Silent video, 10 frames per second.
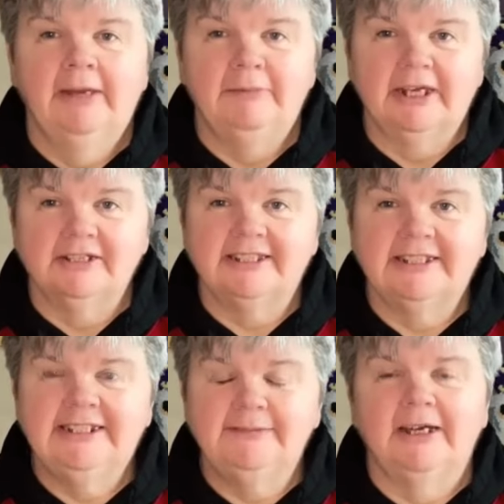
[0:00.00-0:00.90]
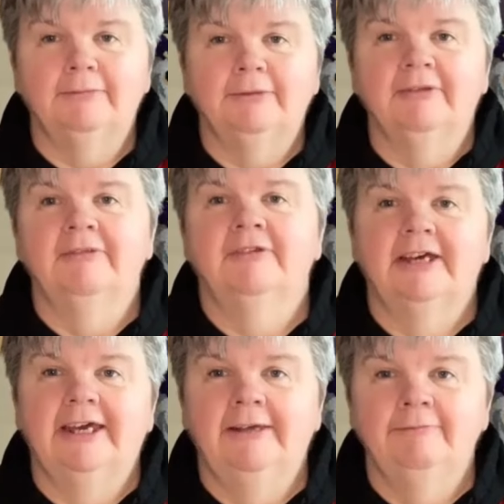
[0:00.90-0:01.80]
because this is my
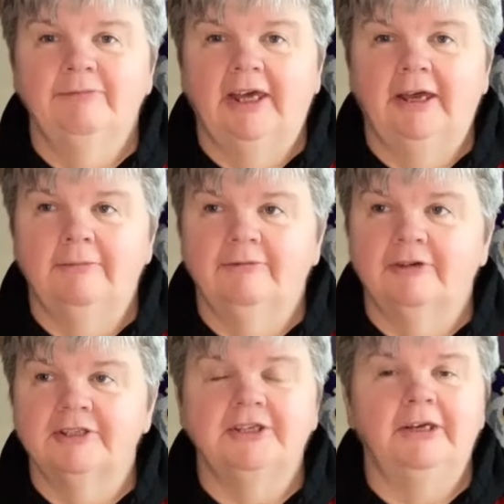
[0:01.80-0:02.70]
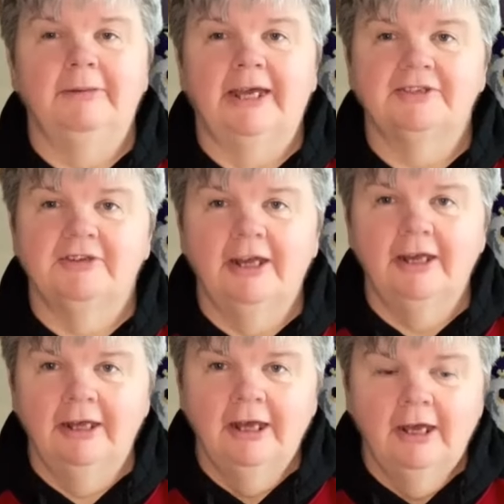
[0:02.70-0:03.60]
monthly Flosstube Extra,